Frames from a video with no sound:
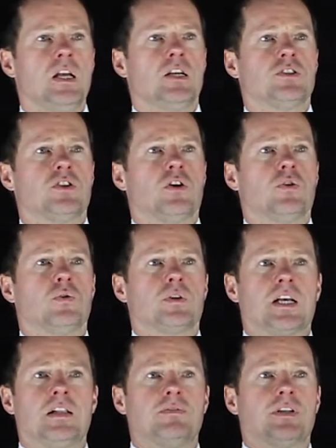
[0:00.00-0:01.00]
So
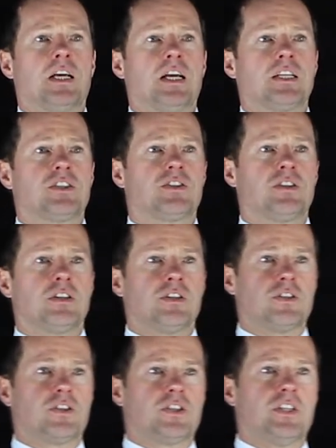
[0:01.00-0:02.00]
galvanized
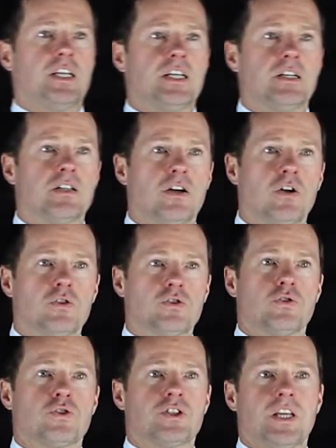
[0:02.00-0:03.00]
steel
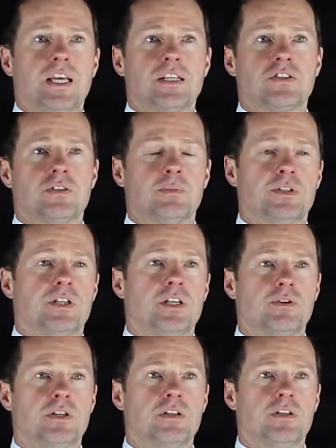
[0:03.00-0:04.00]
also stains the
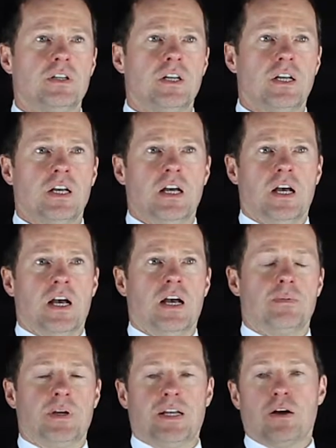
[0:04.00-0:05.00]
material.
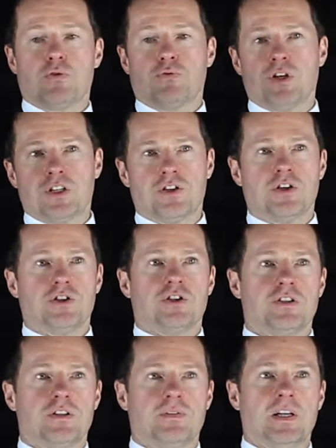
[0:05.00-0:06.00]
In our research
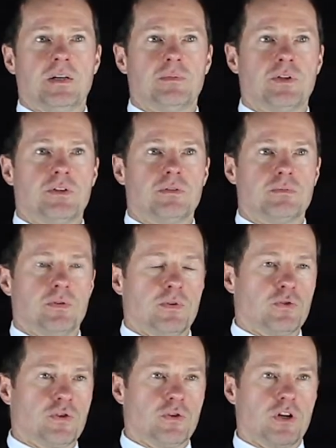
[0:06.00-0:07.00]
and development, we've
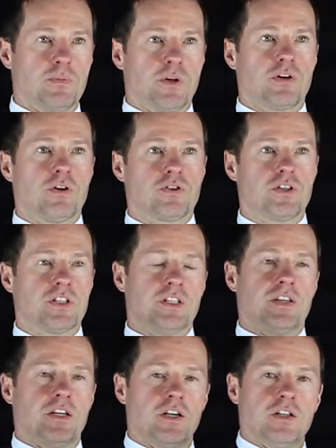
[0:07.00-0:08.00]
also come across this in
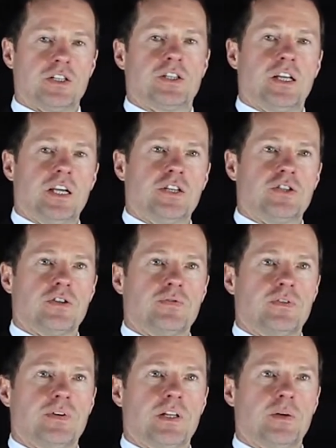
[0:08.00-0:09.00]
the early stages of
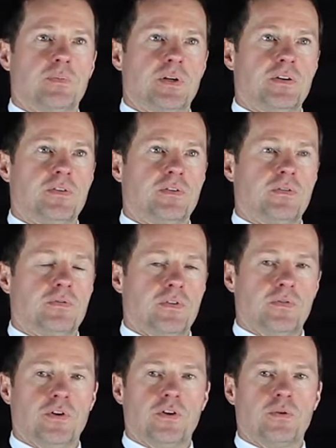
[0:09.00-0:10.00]
developing the
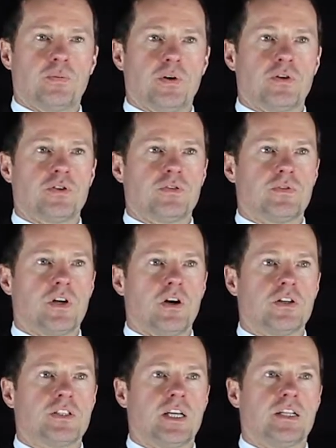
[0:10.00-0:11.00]
further products of
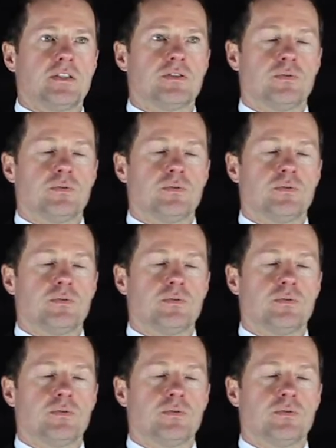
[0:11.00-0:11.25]
Gala Tent.